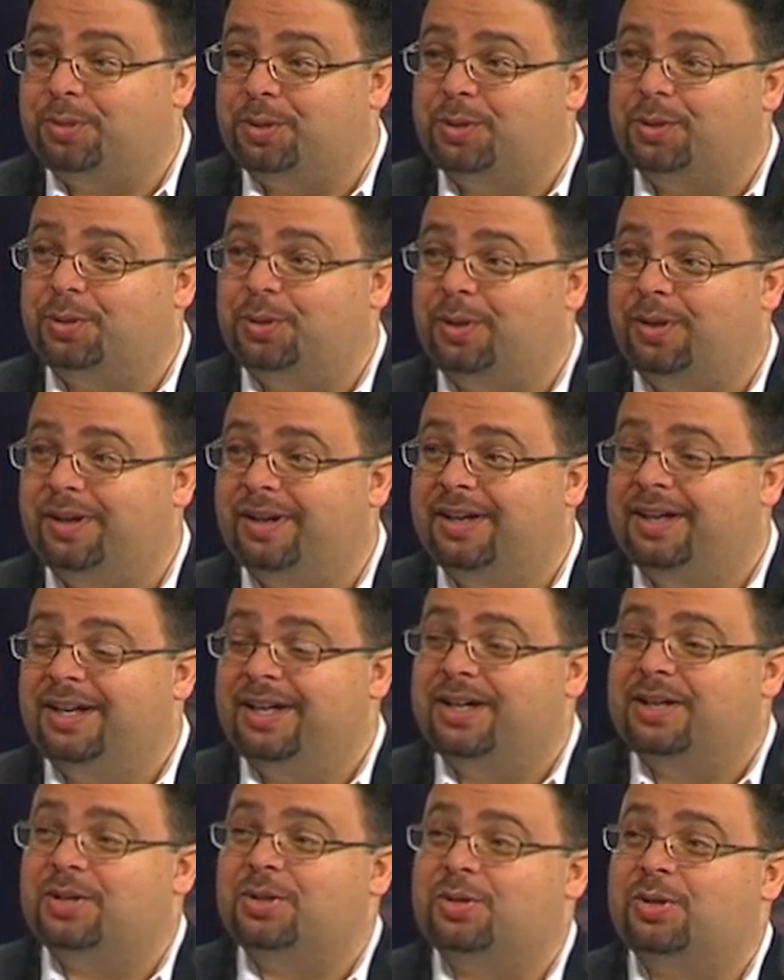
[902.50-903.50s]
Paul,
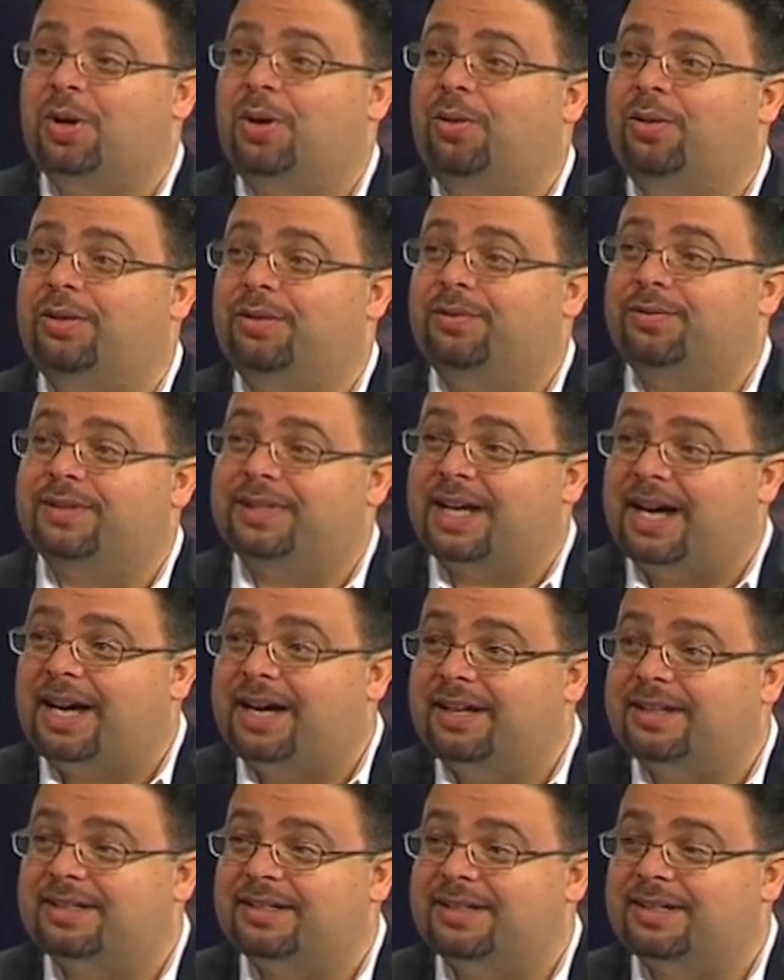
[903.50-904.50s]
Saul of
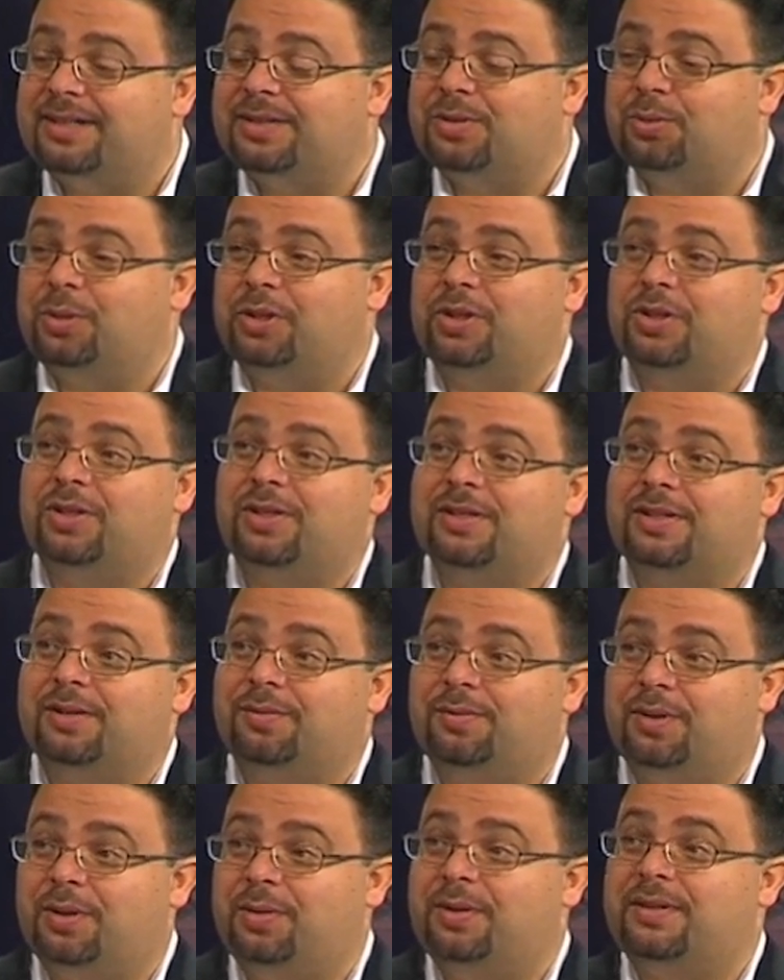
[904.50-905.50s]
Tarsus, which is a
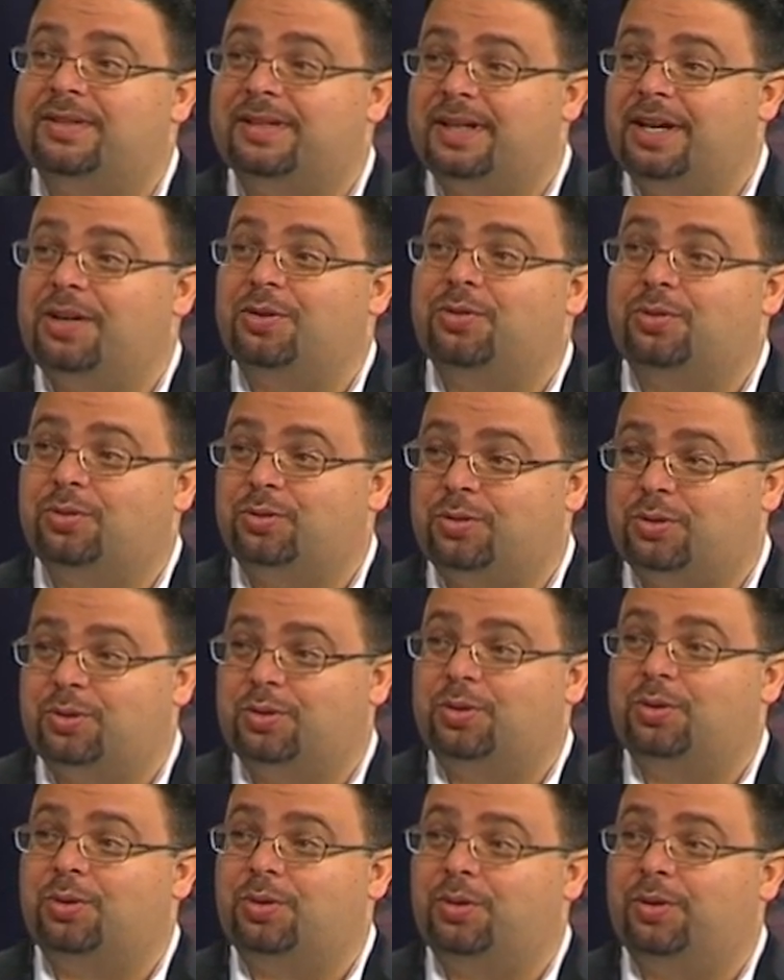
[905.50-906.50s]
very central
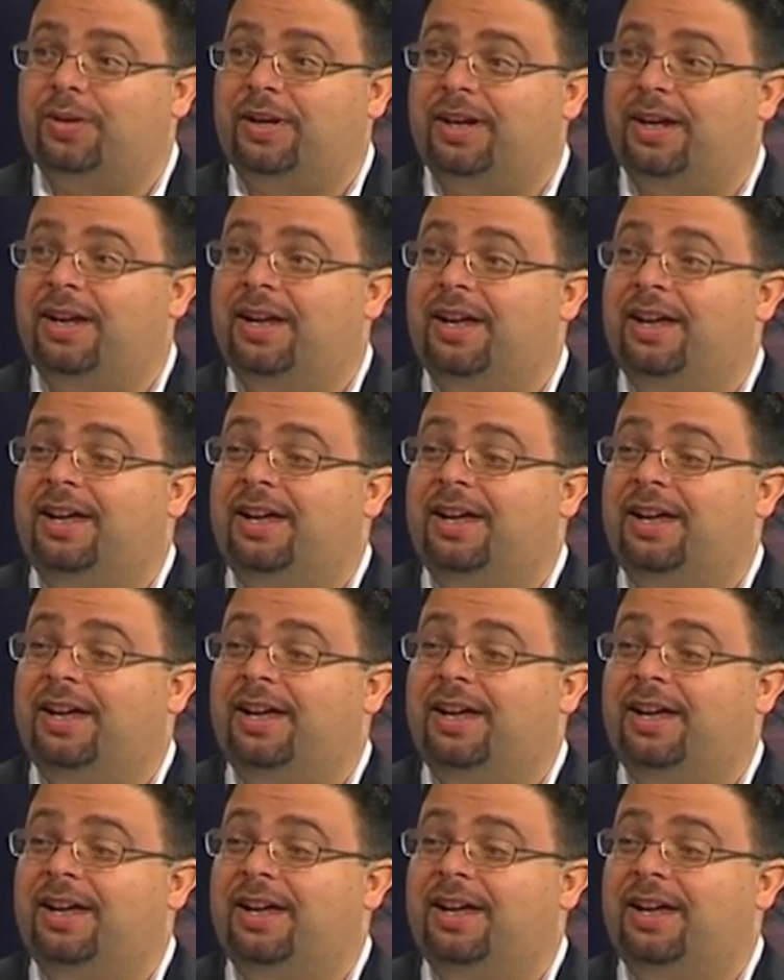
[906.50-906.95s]
story